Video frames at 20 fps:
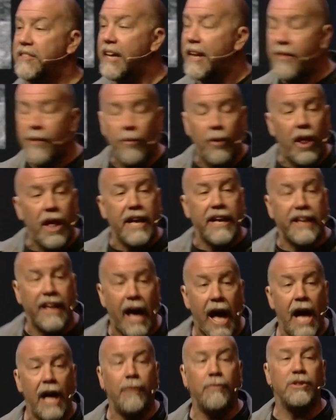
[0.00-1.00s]
And they were like,
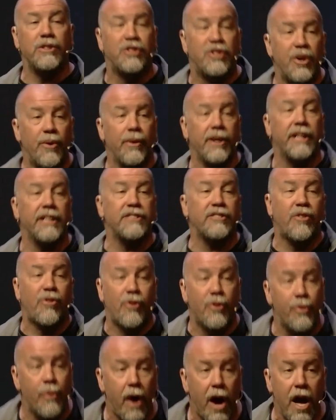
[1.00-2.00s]
God was doing this
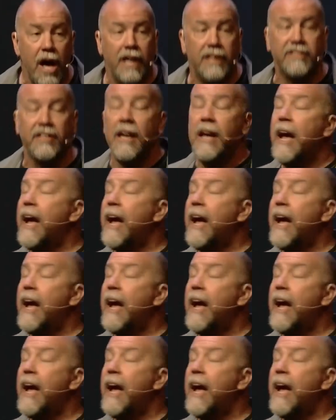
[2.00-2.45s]
through us.